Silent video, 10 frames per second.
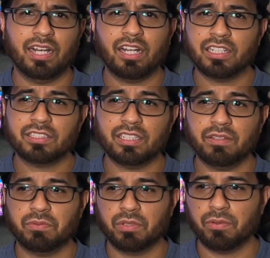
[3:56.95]
Honestly,
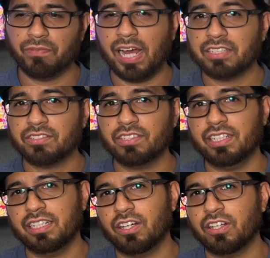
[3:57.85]
the faster
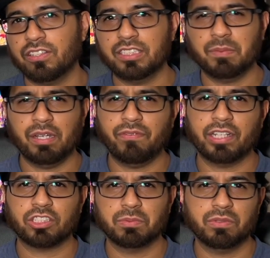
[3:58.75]
that all these
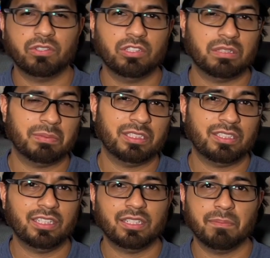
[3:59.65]
manufacturers move to
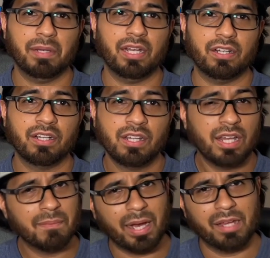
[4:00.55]
USB-C, the better,
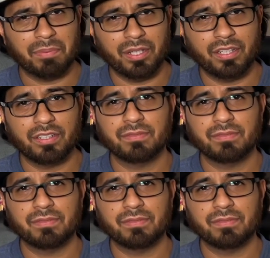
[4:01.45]
in my opinion.